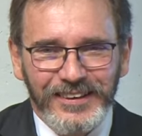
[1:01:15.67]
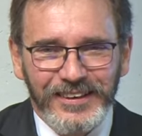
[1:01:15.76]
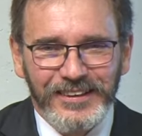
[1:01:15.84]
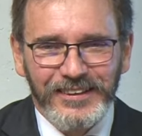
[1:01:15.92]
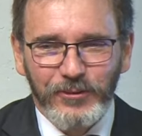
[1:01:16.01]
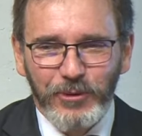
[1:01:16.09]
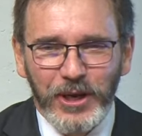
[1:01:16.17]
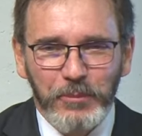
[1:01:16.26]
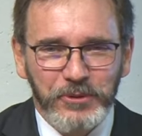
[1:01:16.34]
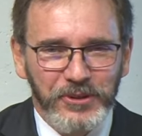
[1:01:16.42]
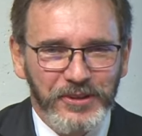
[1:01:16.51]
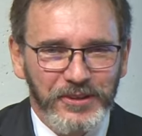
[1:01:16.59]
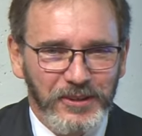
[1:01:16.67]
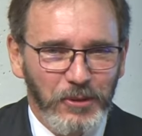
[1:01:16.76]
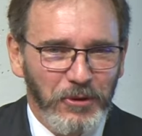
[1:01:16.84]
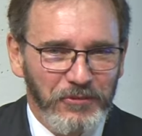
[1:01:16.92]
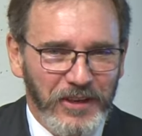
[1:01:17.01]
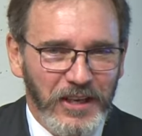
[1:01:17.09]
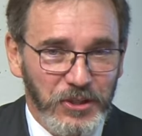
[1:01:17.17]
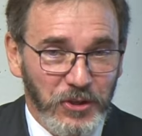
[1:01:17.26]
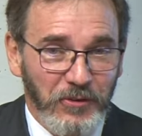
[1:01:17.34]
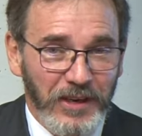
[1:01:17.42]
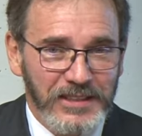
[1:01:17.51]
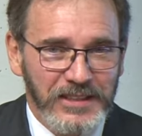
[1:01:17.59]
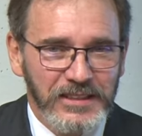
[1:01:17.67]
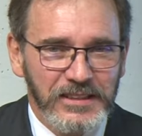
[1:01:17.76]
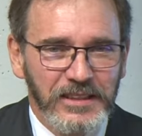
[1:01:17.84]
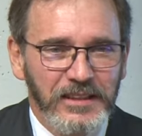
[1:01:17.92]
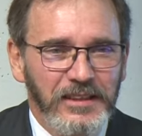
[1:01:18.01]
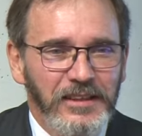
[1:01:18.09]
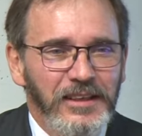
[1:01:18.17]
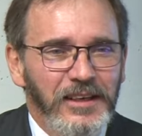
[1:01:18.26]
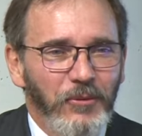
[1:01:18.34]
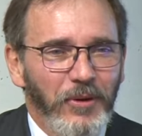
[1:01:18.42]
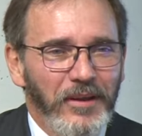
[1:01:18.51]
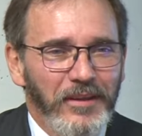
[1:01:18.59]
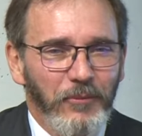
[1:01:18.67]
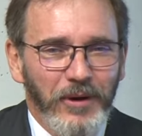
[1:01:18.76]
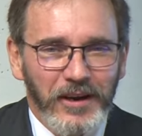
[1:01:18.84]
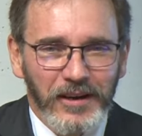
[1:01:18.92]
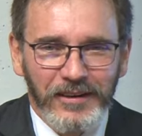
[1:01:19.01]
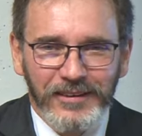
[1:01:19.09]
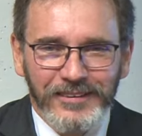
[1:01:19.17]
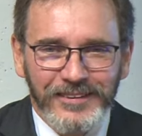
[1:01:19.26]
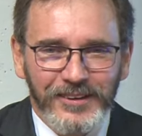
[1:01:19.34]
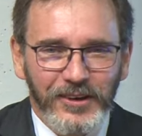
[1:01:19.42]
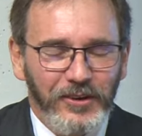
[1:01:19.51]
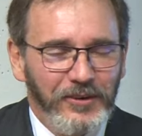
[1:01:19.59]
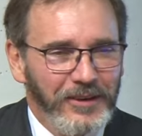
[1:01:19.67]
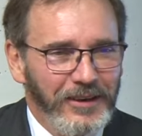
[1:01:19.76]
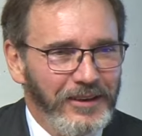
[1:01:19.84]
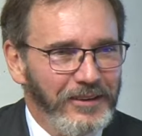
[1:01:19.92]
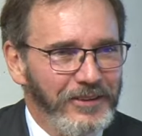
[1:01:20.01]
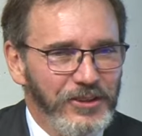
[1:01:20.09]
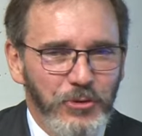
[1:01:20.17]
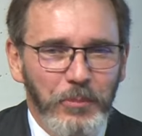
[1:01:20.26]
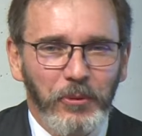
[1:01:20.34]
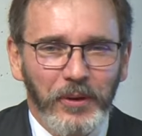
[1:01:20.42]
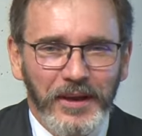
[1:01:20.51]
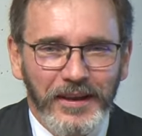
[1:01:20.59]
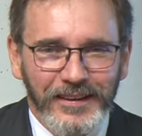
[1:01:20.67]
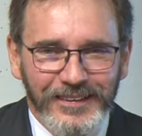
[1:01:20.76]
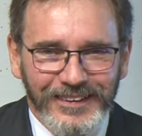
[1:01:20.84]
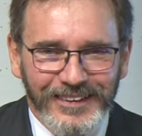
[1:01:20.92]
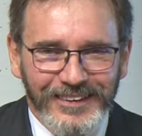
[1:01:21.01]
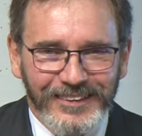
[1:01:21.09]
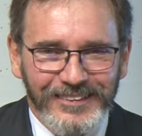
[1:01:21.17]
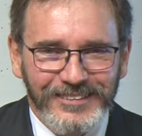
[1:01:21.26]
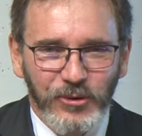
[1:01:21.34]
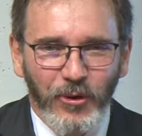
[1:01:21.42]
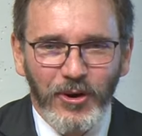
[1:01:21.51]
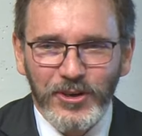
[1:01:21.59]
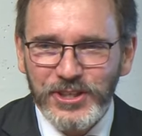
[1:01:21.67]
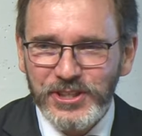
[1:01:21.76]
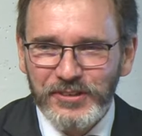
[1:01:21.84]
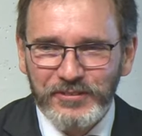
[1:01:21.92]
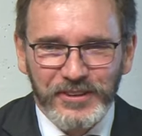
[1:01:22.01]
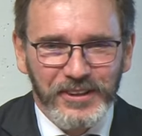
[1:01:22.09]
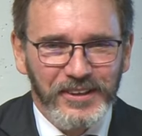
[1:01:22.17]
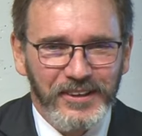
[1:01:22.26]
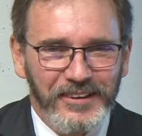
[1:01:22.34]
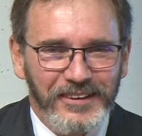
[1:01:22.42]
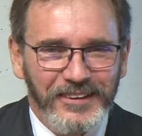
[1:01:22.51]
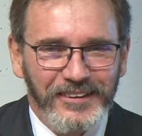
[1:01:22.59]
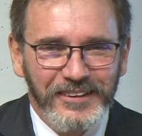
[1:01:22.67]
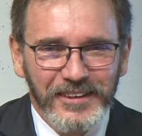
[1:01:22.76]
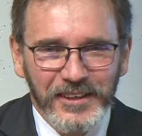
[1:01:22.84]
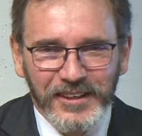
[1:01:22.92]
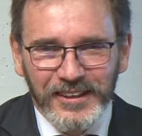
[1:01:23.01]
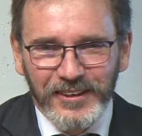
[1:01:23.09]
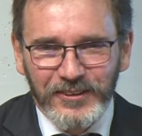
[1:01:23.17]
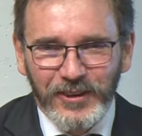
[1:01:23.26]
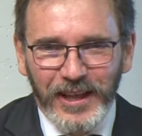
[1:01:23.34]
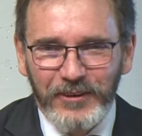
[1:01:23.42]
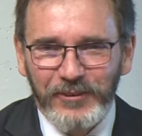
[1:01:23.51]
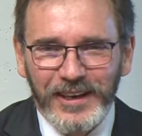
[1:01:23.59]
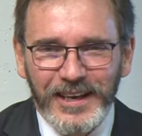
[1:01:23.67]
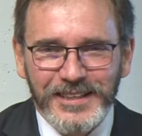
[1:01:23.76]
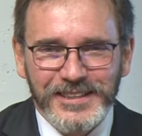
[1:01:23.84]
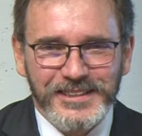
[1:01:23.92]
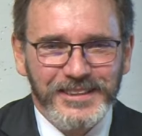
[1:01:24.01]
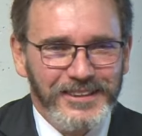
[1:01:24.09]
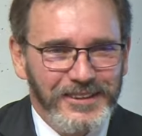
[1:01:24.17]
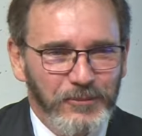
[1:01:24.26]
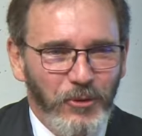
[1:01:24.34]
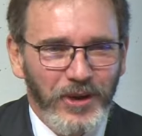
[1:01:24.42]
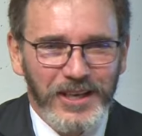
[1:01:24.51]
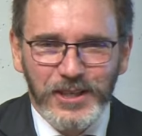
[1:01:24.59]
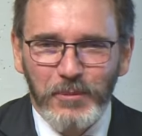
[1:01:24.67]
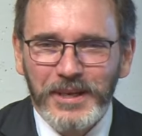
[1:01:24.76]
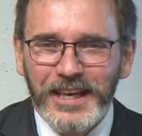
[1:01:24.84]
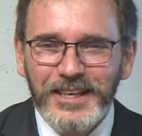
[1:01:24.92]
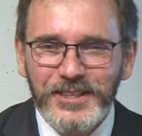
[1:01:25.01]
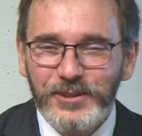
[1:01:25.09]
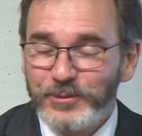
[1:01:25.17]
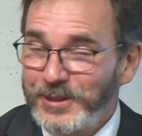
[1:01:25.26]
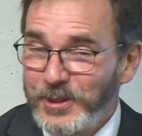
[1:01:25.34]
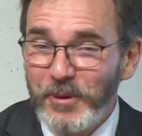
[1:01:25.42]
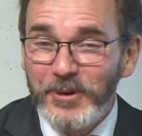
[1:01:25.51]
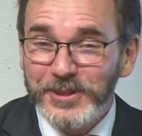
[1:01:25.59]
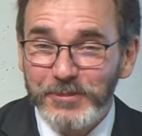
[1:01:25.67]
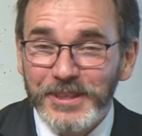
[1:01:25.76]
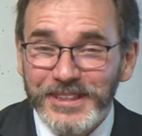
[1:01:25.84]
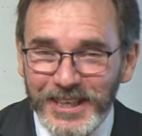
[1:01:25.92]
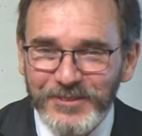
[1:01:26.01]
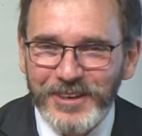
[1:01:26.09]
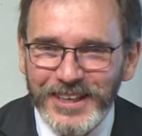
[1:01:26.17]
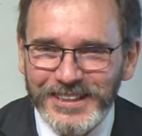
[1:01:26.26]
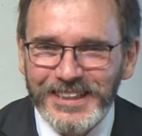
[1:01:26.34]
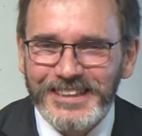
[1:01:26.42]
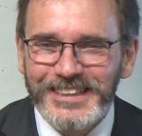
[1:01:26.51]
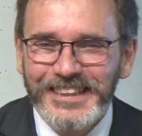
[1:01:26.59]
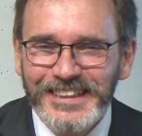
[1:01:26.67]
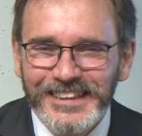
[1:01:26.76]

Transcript: in the run-up to the global financial crisis, where there were, the AAA tranche of the collateralized mortgage obligations was supposed to be safe assets.